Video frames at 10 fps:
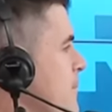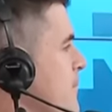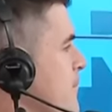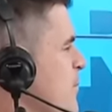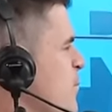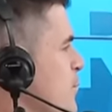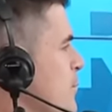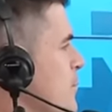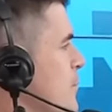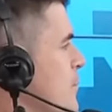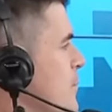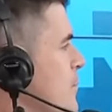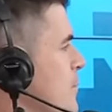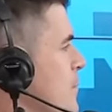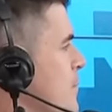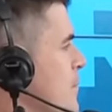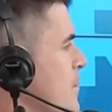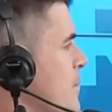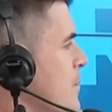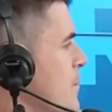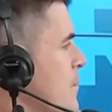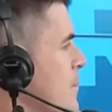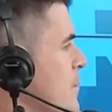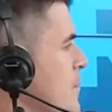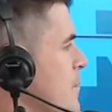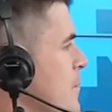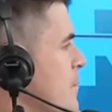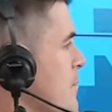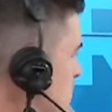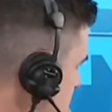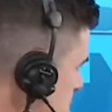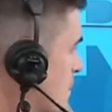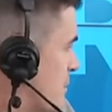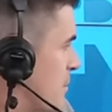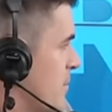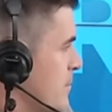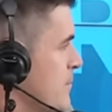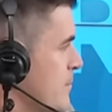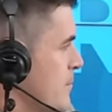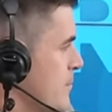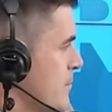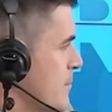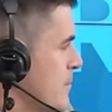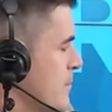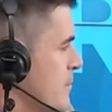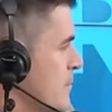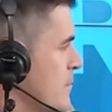This person isn't speaking.